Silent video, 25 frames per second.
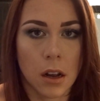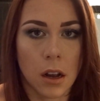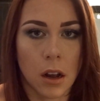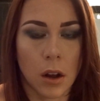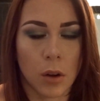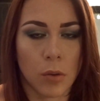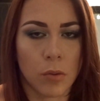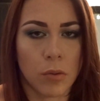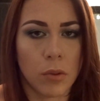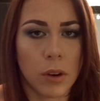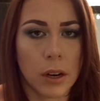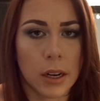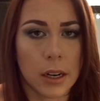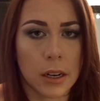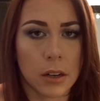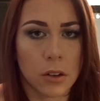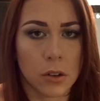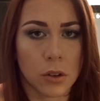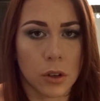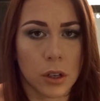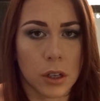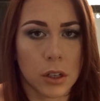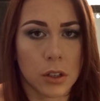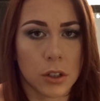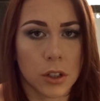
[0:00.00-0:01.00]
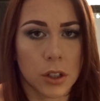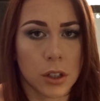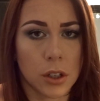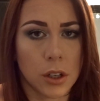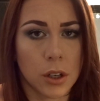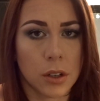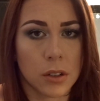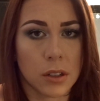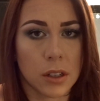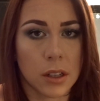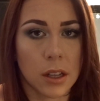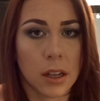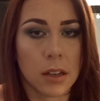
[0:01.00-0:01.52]
I really enjoyed
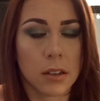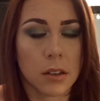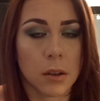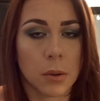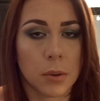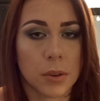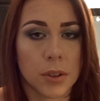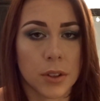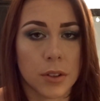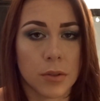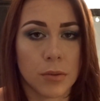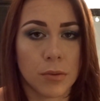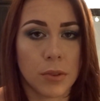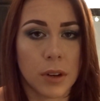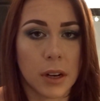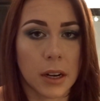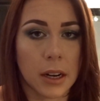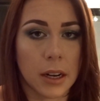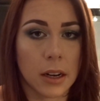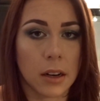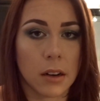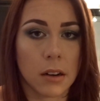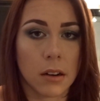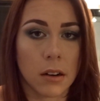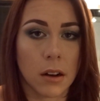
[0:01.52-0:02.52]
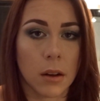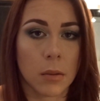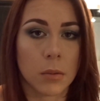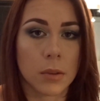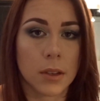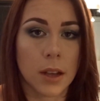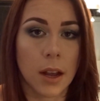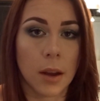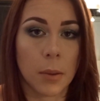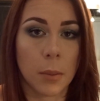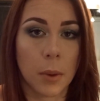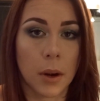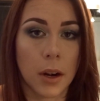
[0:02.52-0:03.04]
using this. I was really
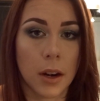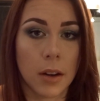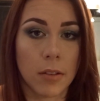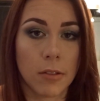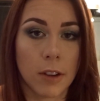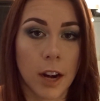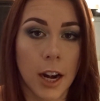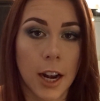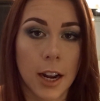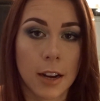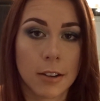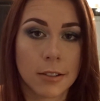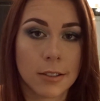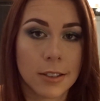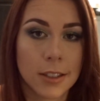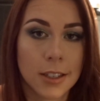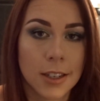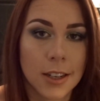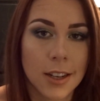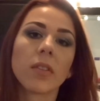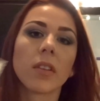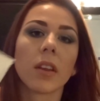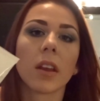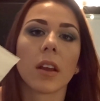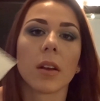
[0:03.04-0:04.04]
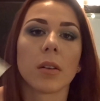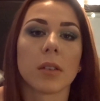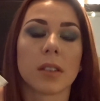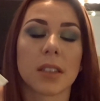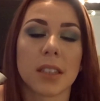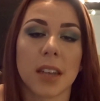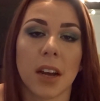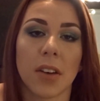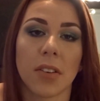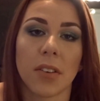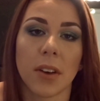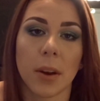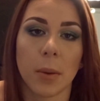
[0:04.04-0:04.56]
upset when it ran out. It was
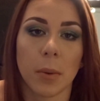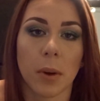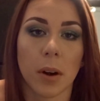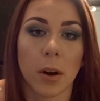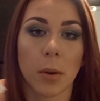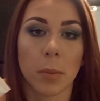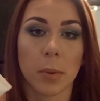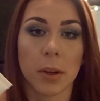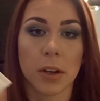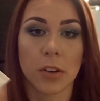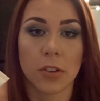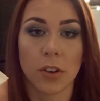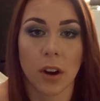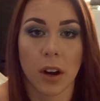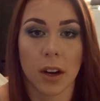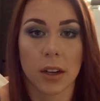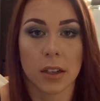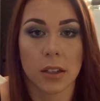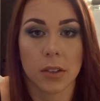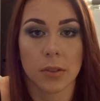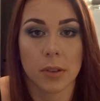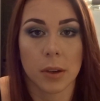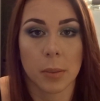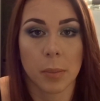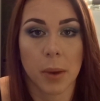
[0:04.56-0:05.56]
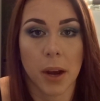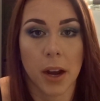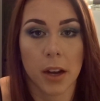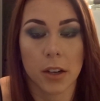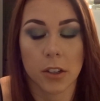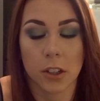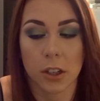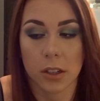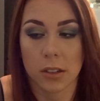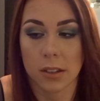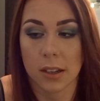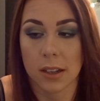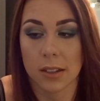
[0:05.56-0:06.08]
definitely one I'll be trying to
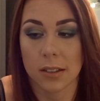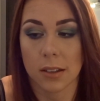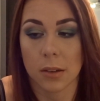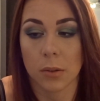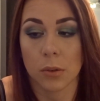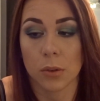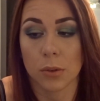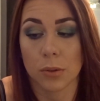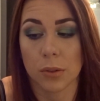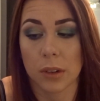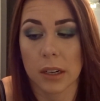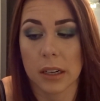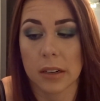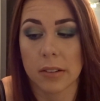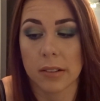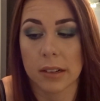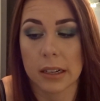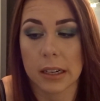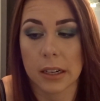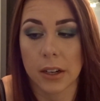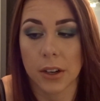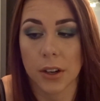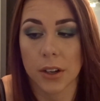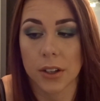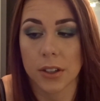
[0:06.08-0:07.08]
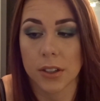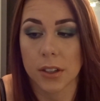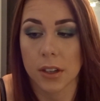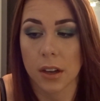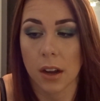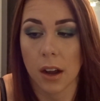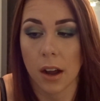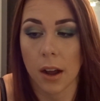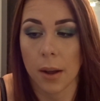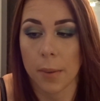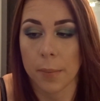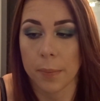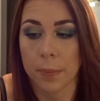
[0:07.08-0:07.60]
repurchase, as it was really, really good.
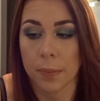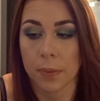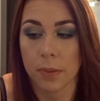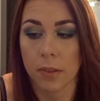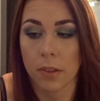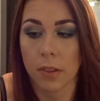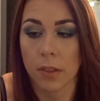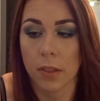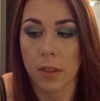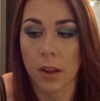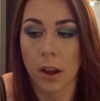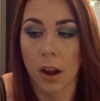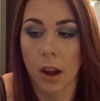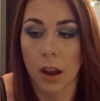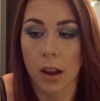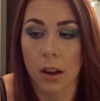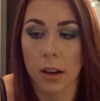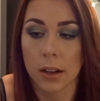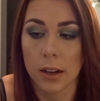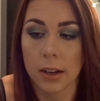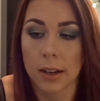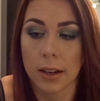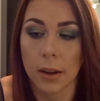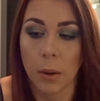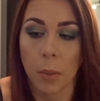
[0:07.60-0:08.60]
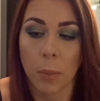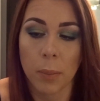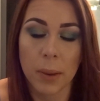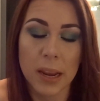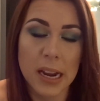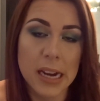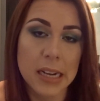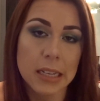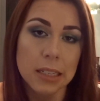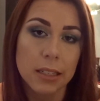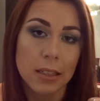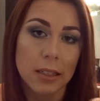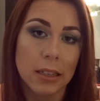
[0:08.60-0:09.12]
The little
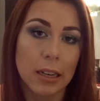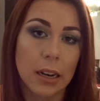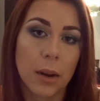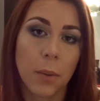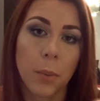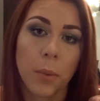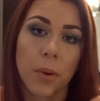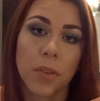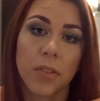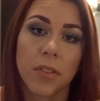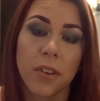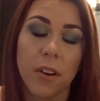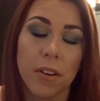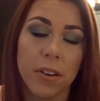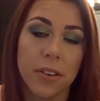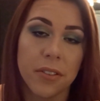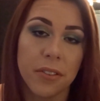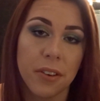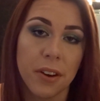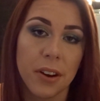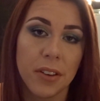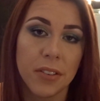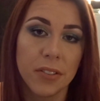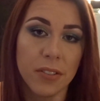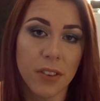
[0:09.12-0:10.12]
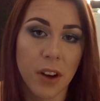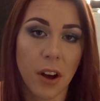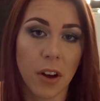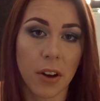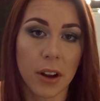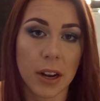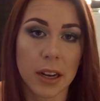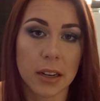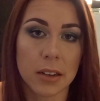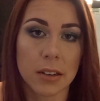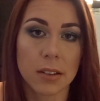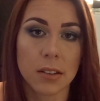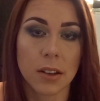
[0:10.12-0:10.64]
beads in it were very, very
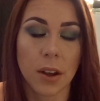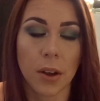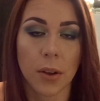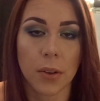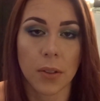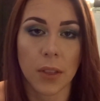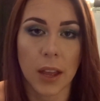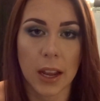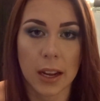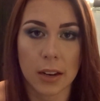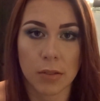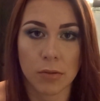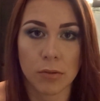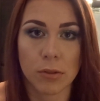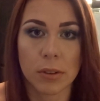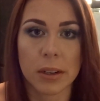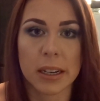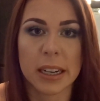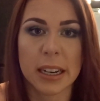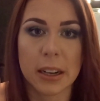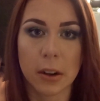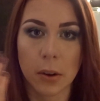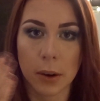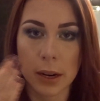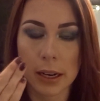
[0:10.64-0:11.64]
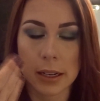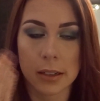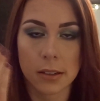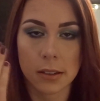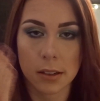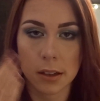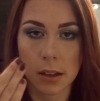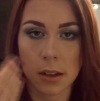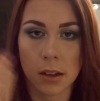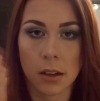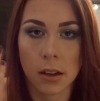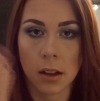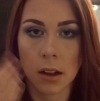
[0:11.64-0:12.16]
fine, so they really got
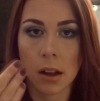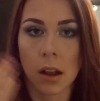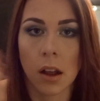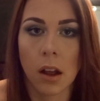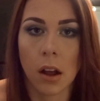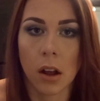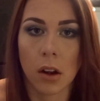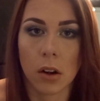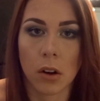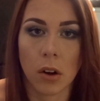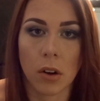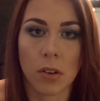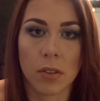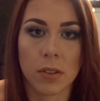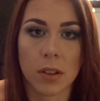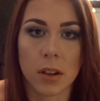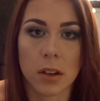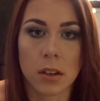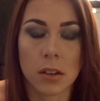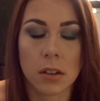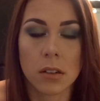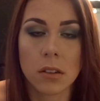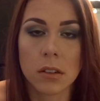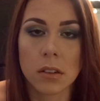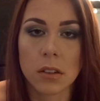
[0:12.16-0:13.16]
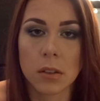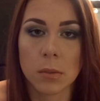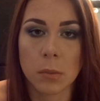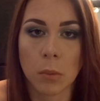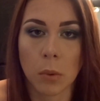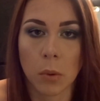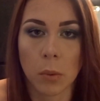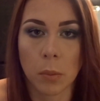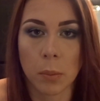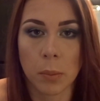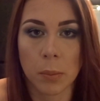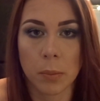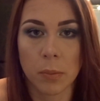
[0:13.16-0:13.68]
into a lot of the
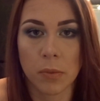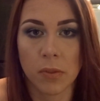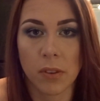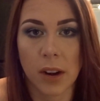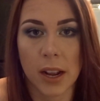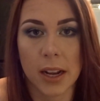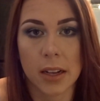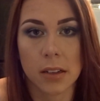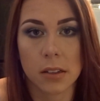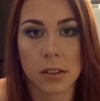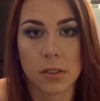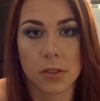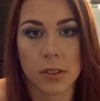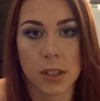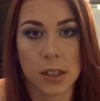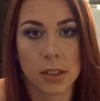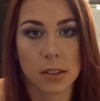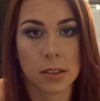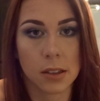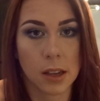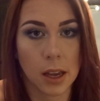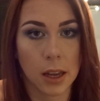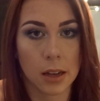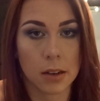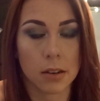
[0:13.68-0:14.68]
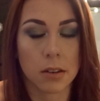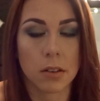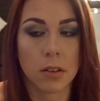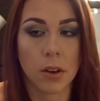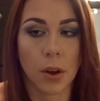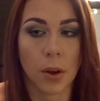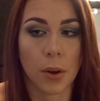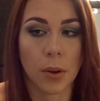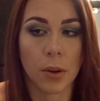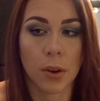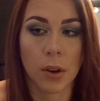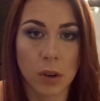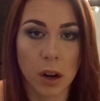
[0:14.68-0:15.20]
small flakes of dead skin,
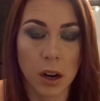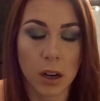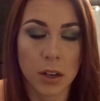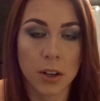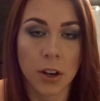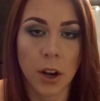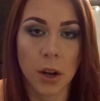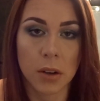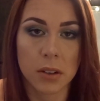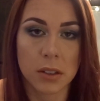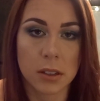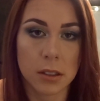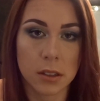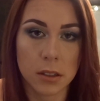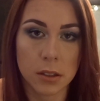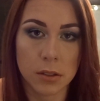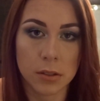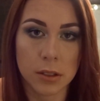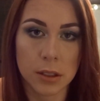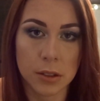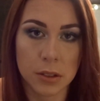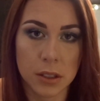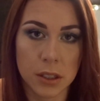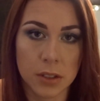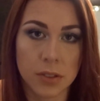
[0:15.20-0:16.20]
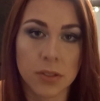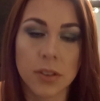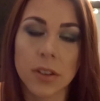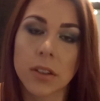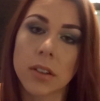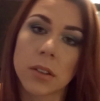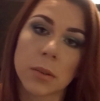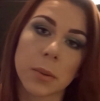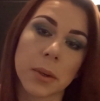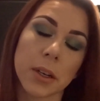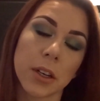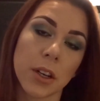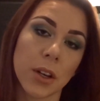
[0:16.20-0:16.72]
so I noticed a real
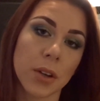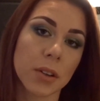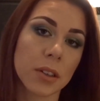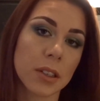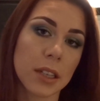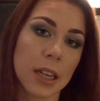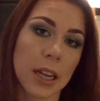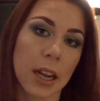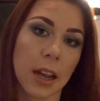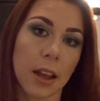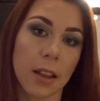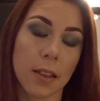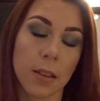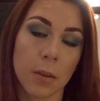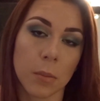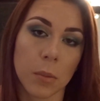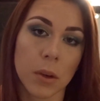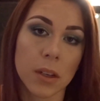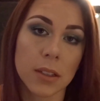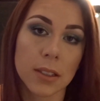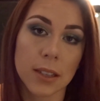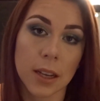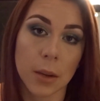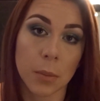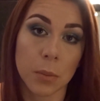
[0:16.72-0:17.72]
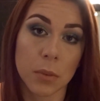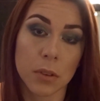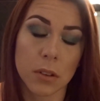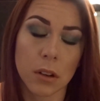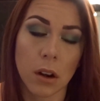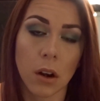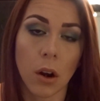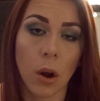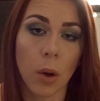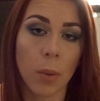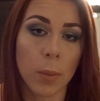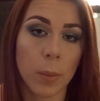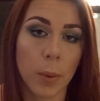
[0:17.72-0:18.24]
difference when using it, that my skin was
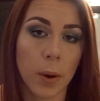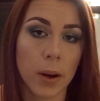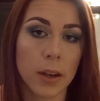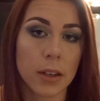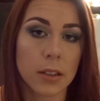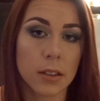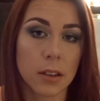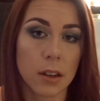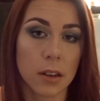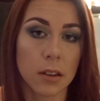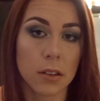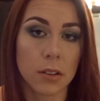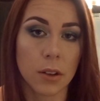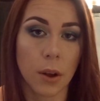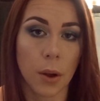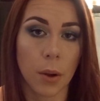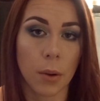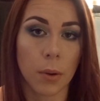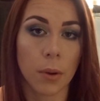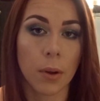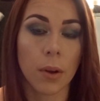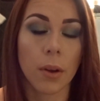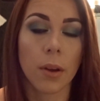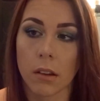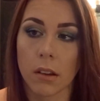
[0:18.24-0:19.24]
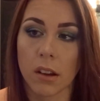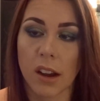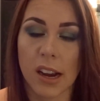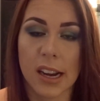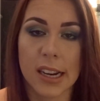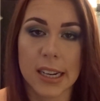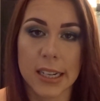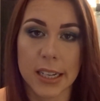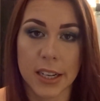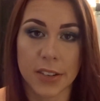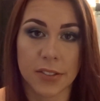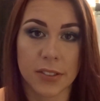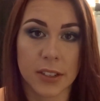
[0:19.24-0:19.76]
a lot brighter, so
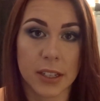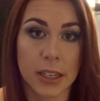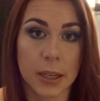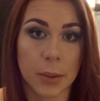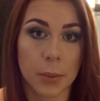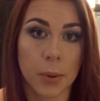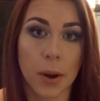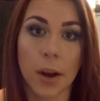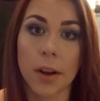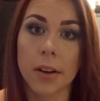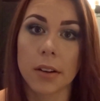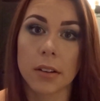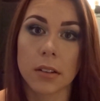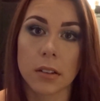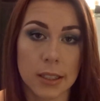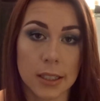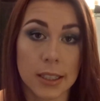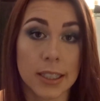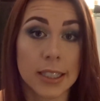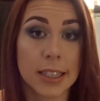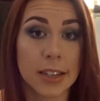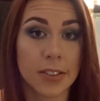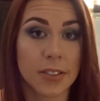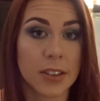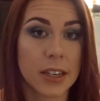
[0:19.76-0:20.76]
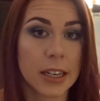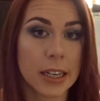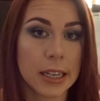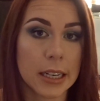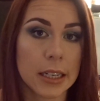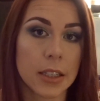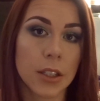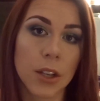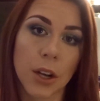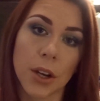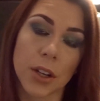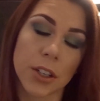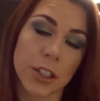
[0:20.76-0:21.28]
it definitely works. You definitely
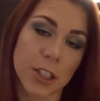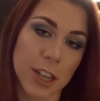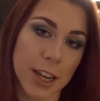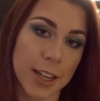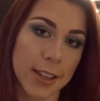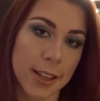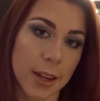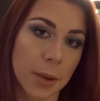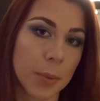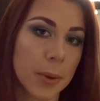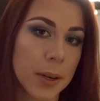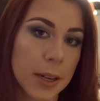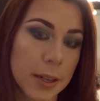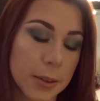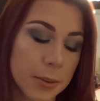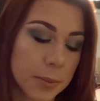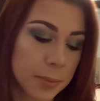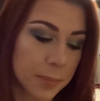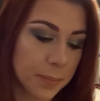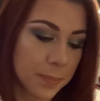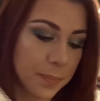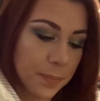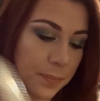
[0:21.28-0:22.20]
need to go and check that one out.